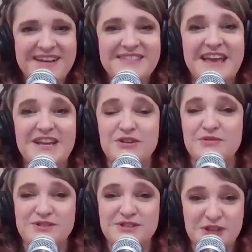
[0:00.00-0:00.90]
Thank
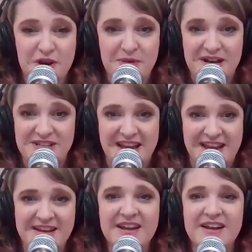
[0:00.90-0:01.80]
you so much.
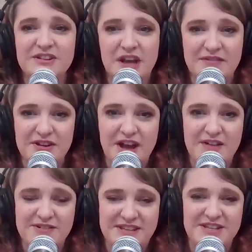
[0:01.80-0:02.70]
I love the
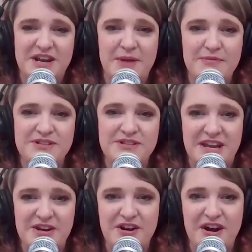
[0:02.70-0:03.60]
conversation. I appreciate
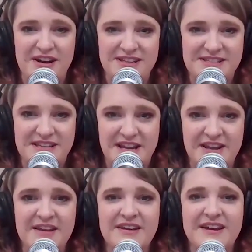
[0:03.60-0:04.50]
your honesty
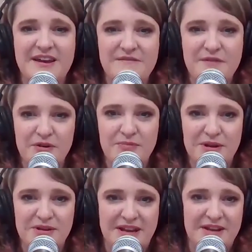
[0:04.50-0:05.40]
and
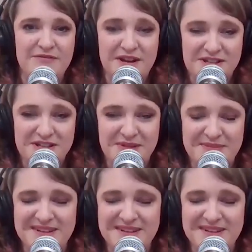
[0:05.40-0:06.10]
vulnerability and friendship.